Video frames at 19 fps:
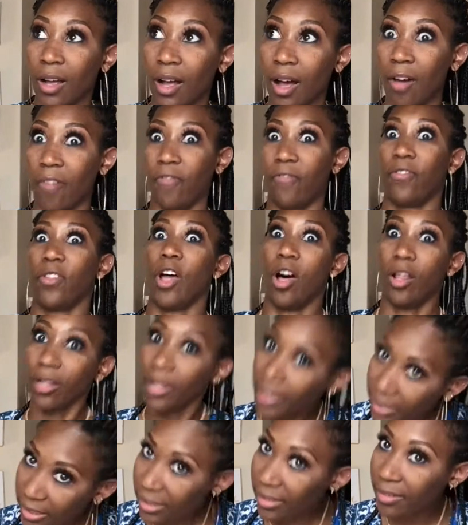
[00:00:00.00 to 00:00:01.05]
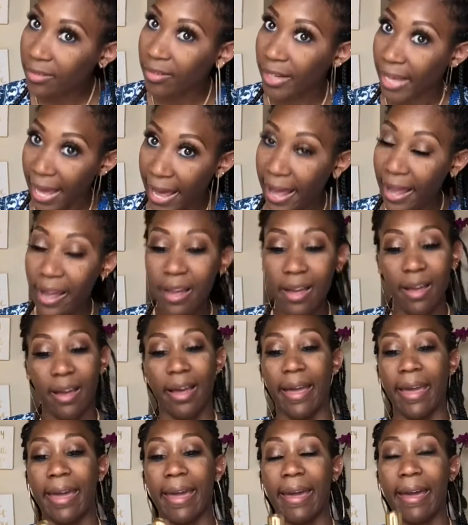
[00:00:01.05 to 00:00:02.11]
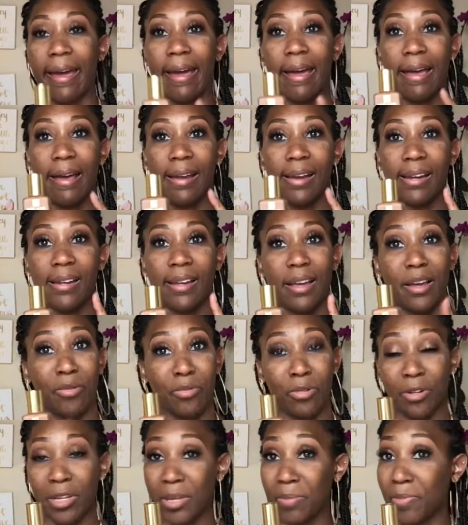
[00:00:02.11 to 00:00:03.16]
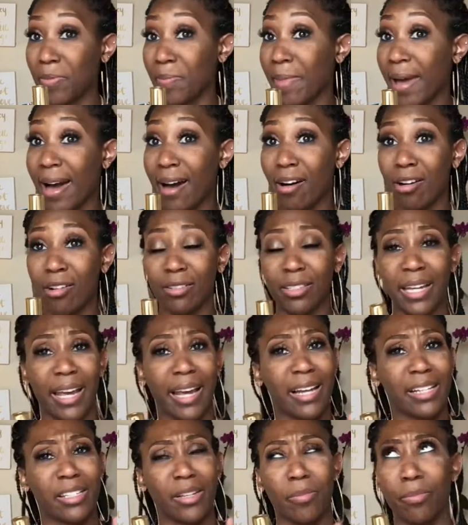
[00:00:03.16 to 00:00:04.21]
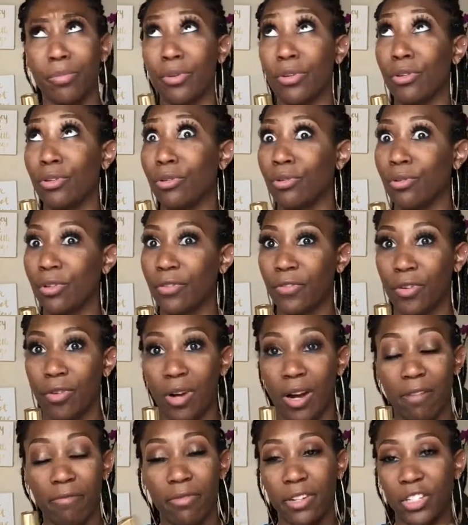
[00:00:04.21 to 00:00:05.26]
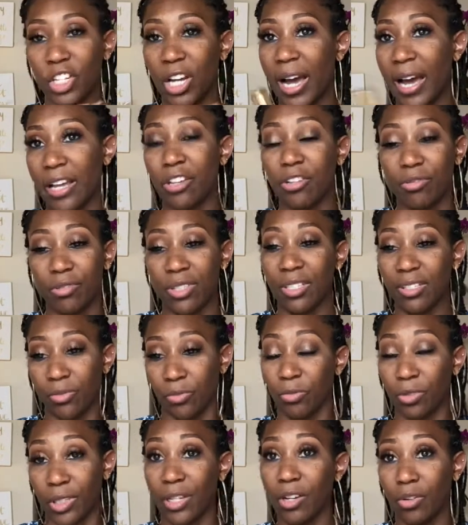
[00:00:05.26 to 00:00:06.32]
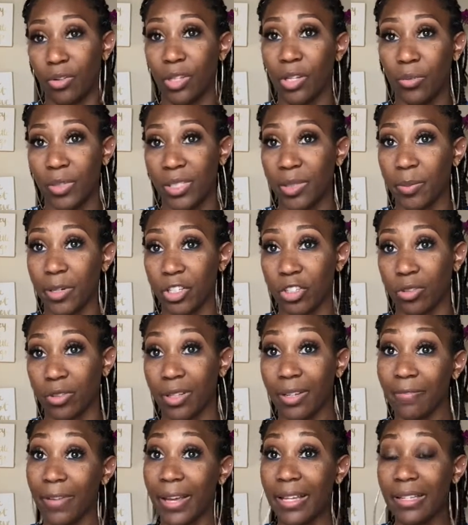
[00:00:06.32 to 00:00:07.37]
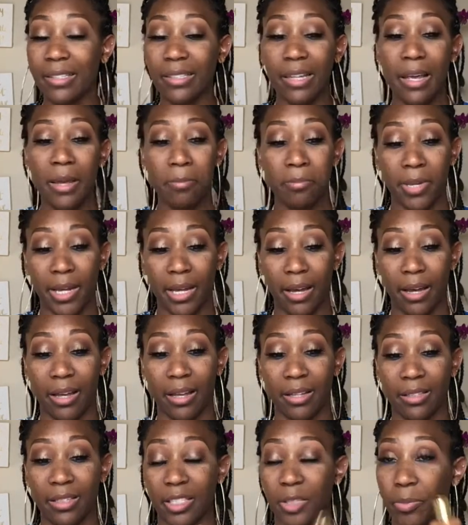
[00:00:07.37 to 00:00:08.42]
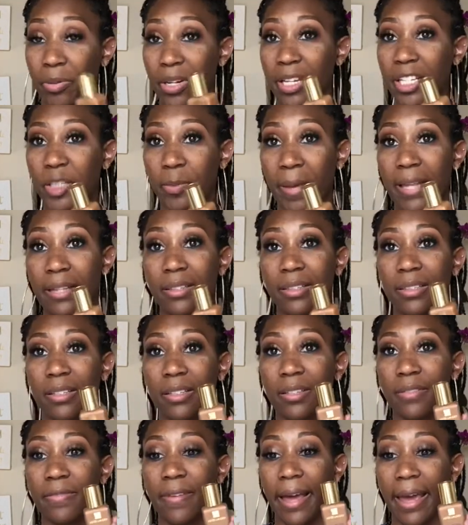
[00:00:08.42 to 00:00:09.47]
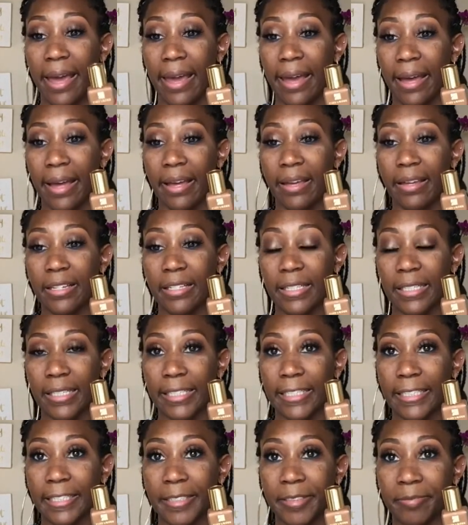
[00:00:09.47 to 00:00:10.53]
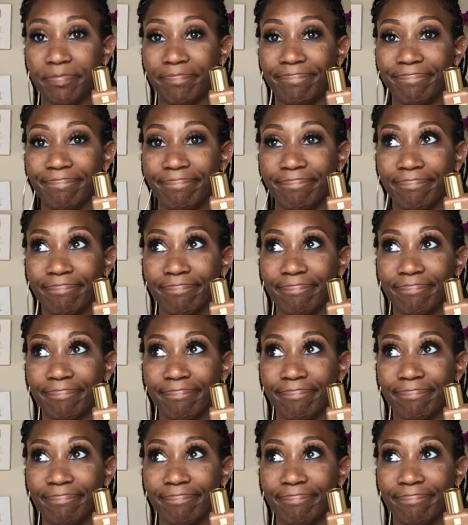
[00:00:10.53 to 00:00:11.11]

flawless, okay? And it will keep you matte all day, has a beautiful coverage. I use this really only with special events because it's pretty expensive, and